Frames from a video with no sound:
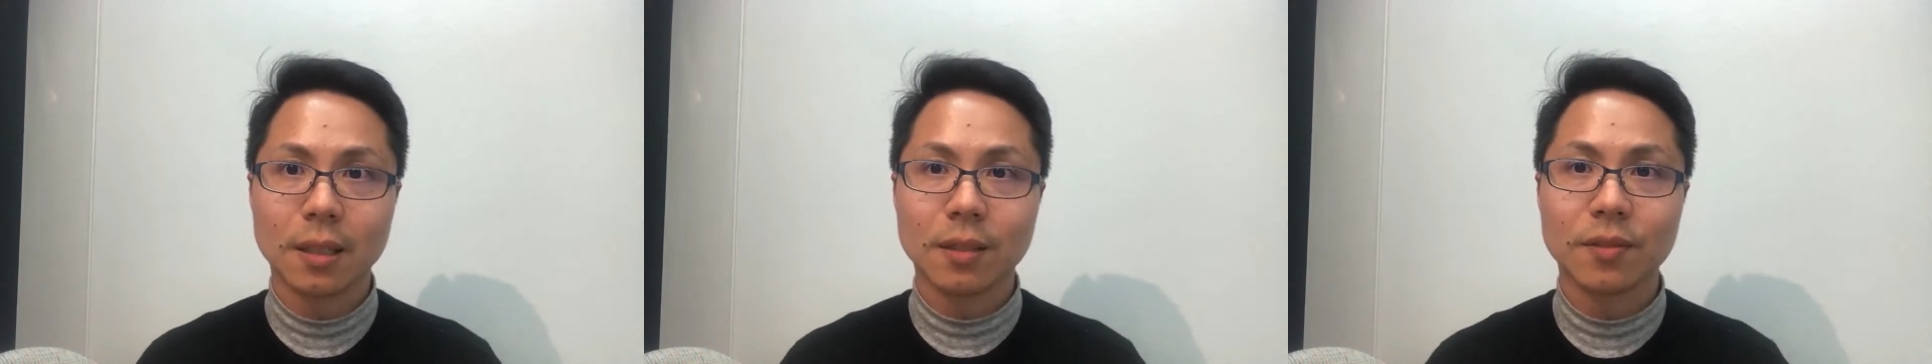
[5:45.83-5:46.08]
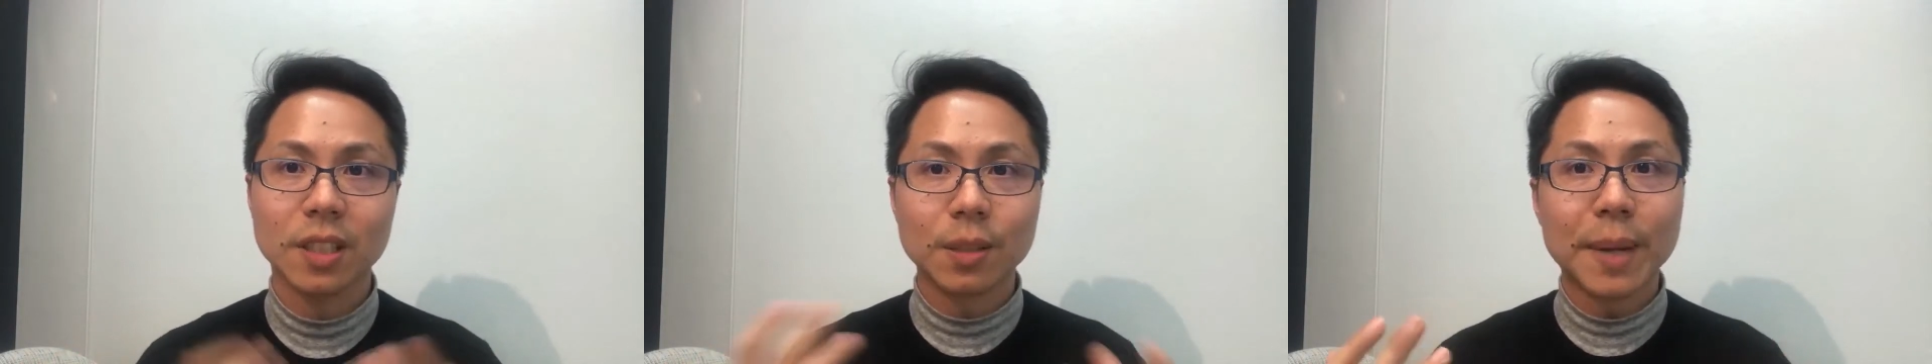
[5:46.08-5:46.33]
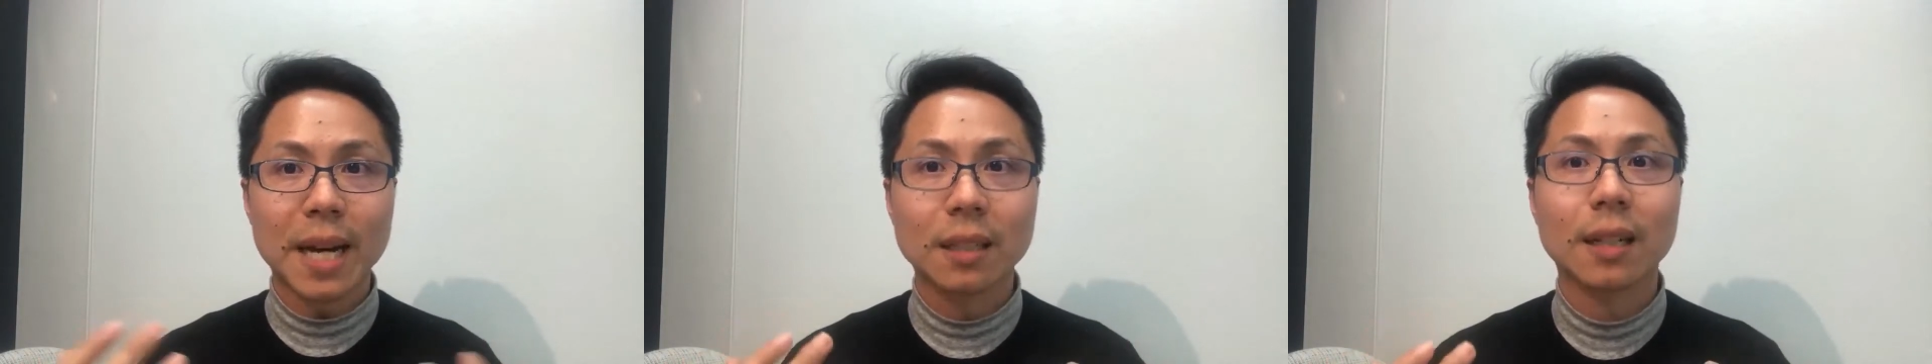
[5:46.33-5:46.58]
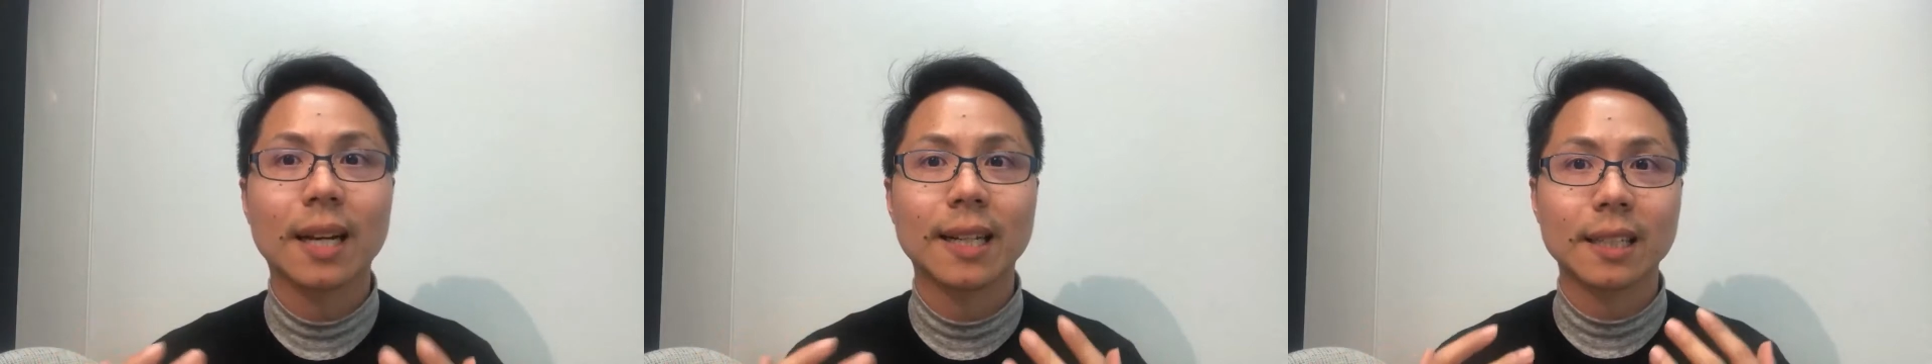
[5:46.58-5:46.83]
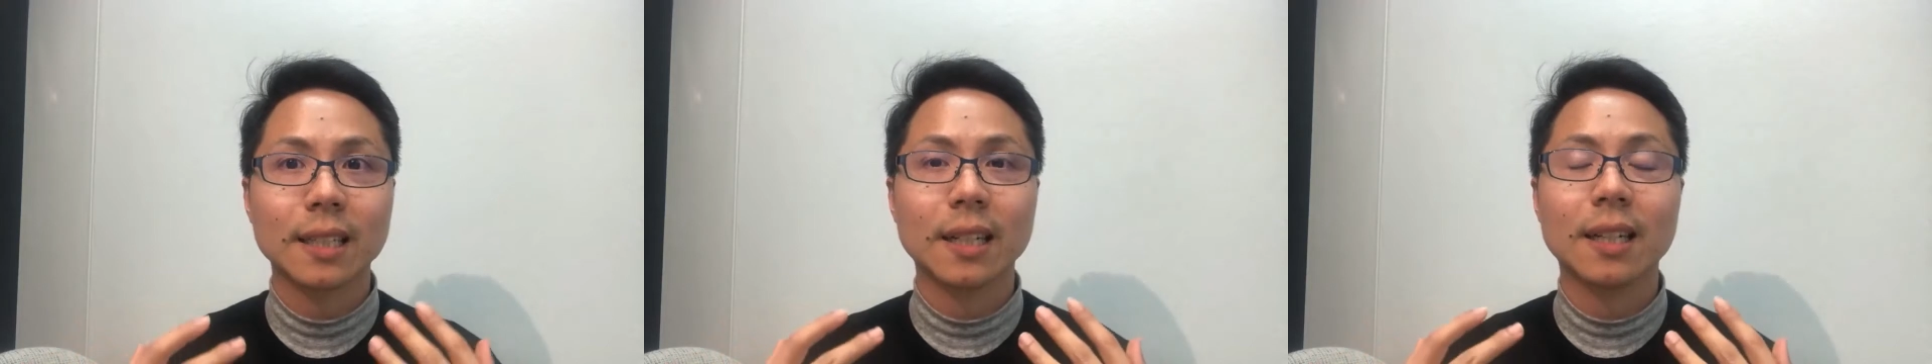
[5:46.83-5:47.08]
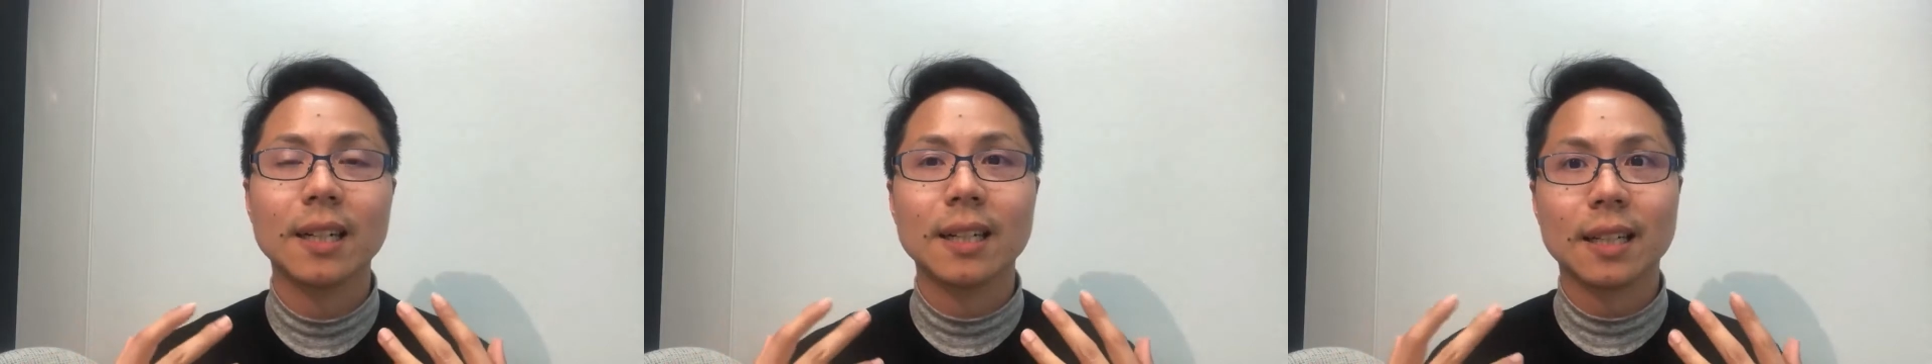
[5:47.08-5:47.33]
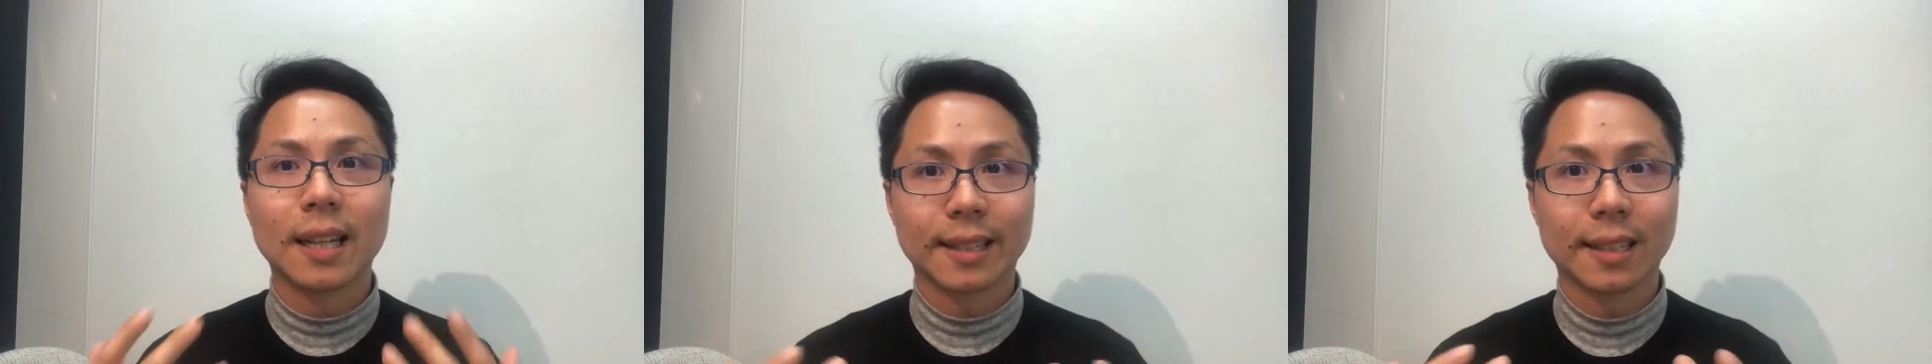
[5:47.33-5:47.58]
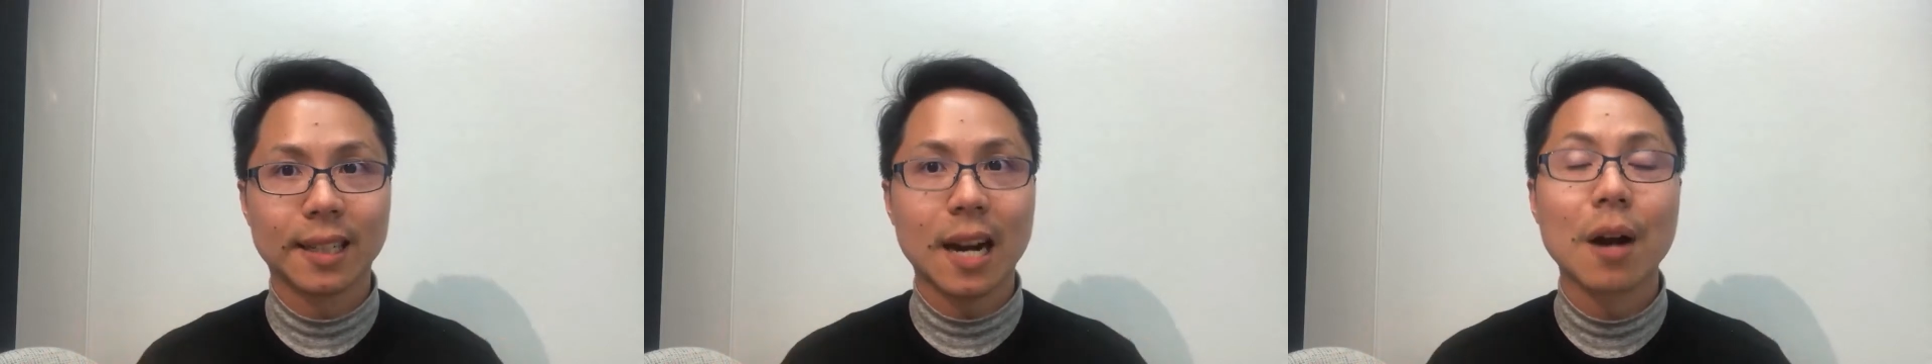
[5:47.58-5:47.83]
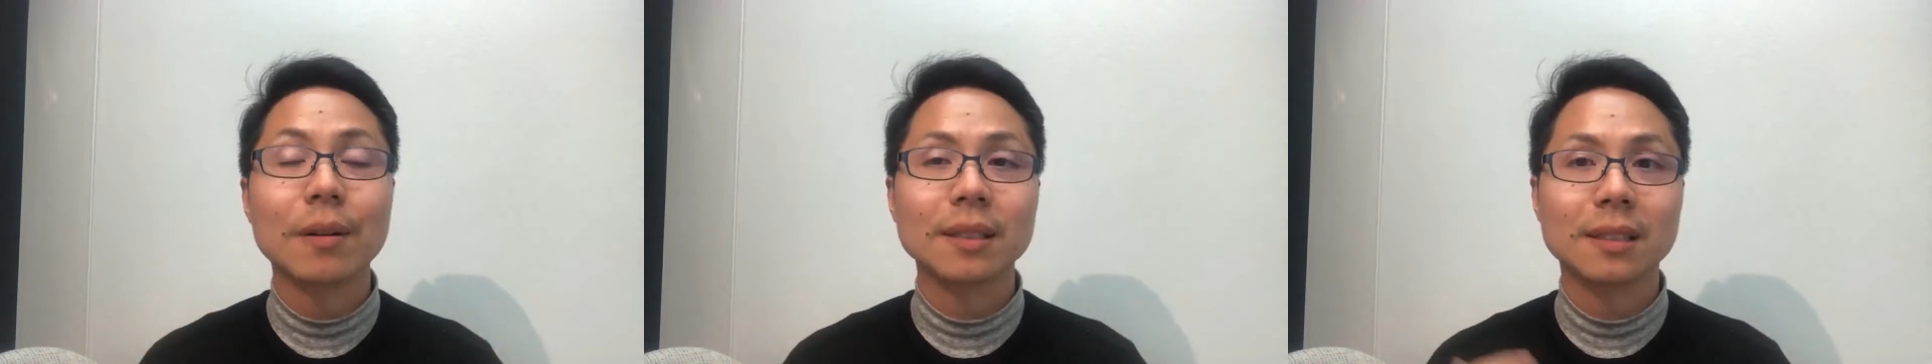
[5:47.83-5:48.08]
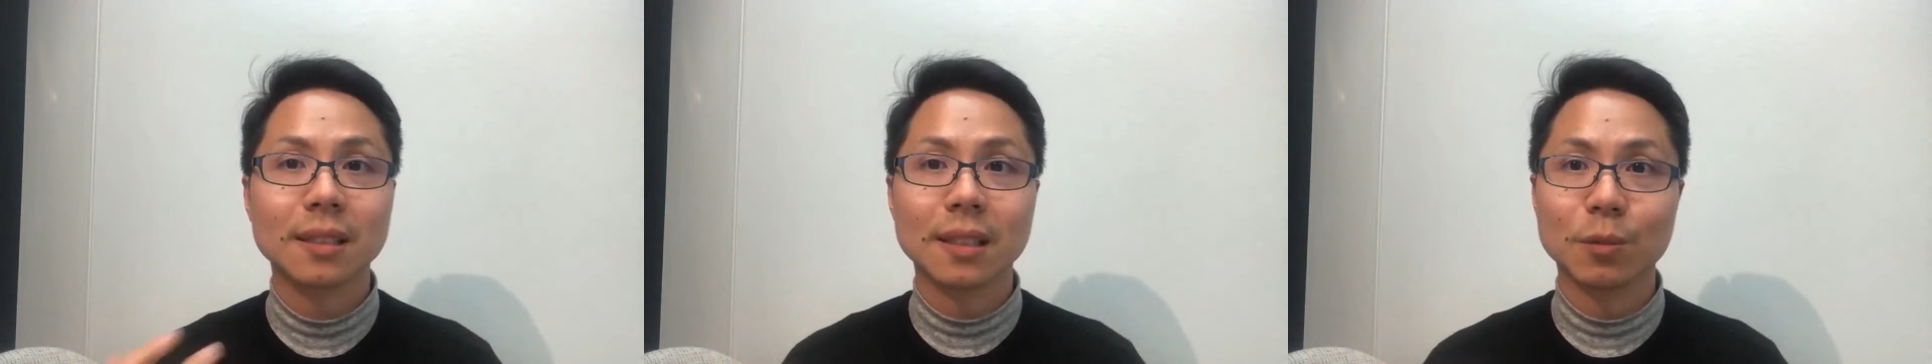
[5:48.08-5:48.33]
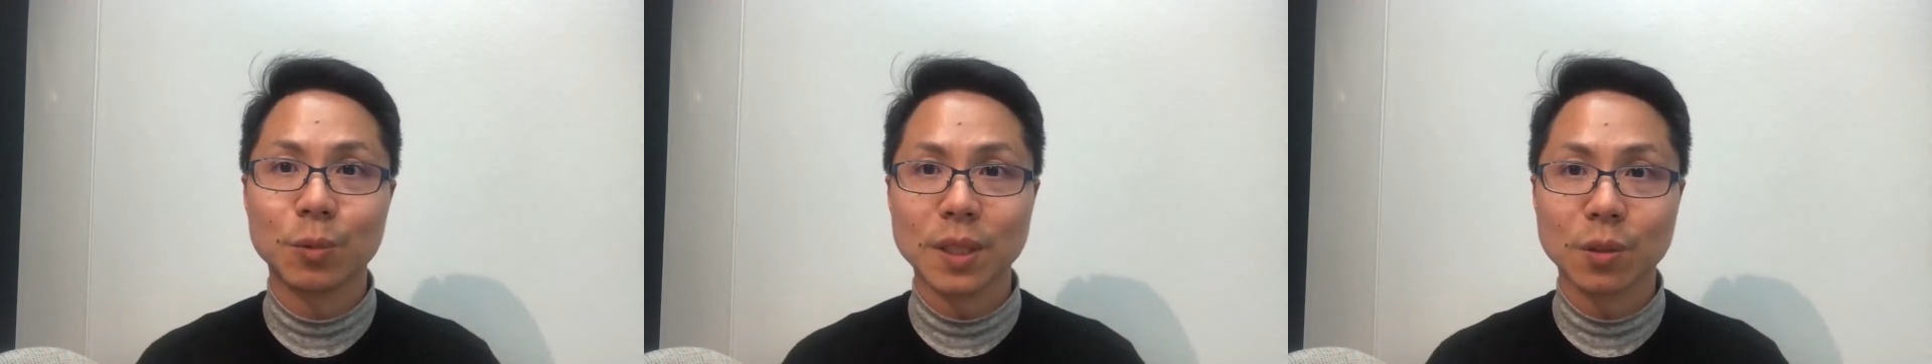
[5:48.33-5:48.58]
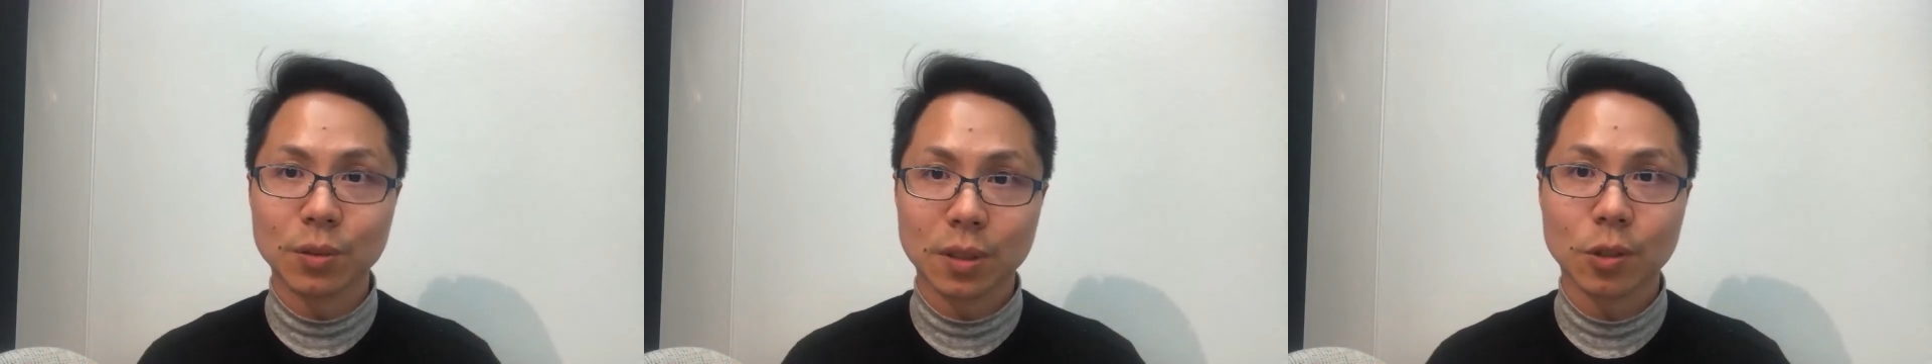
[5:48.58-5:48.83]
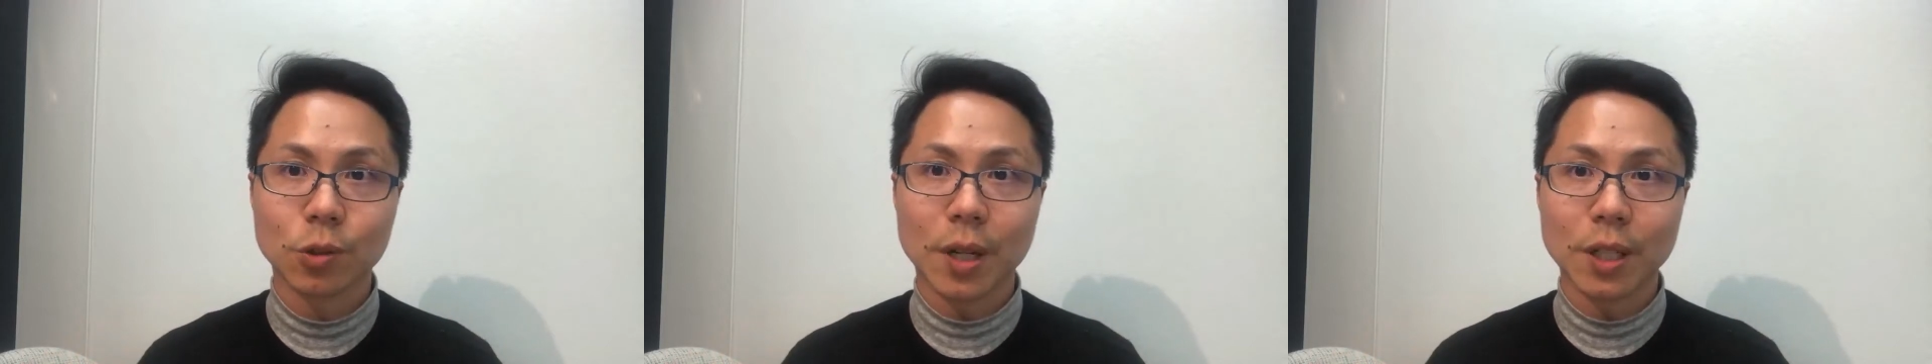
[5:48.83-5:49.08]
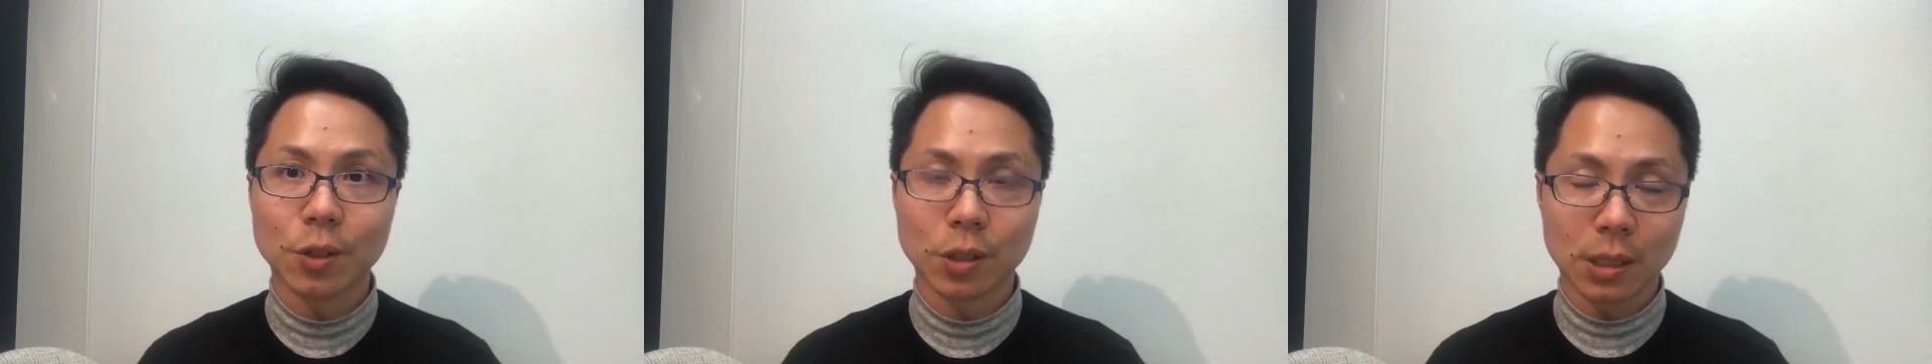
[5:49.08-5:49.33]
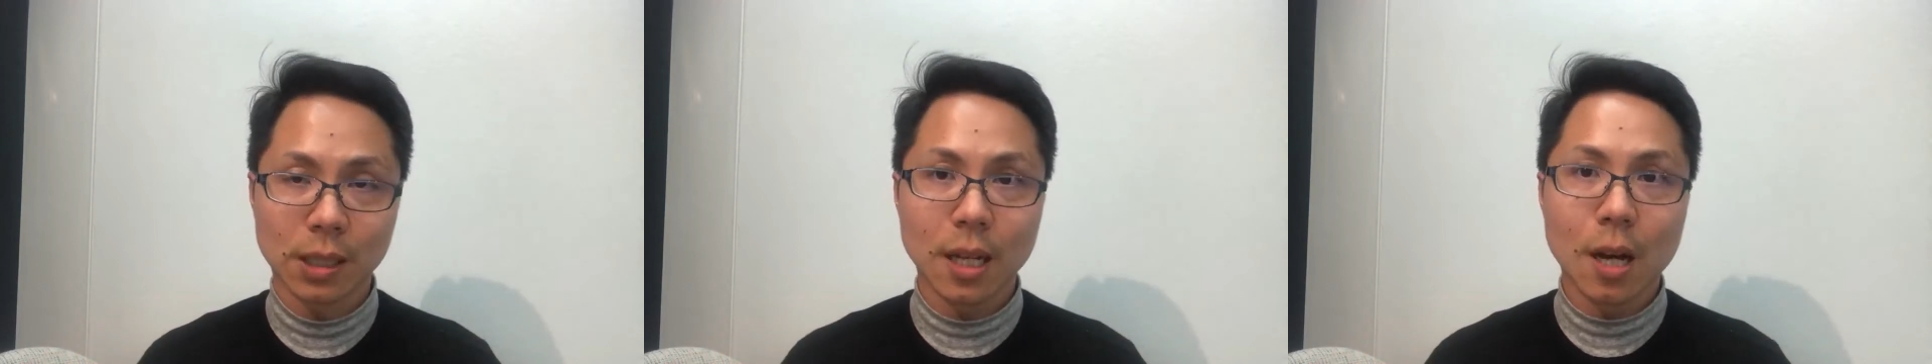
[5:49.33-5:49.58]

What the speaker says: Think about it like the current Sydney rental situation.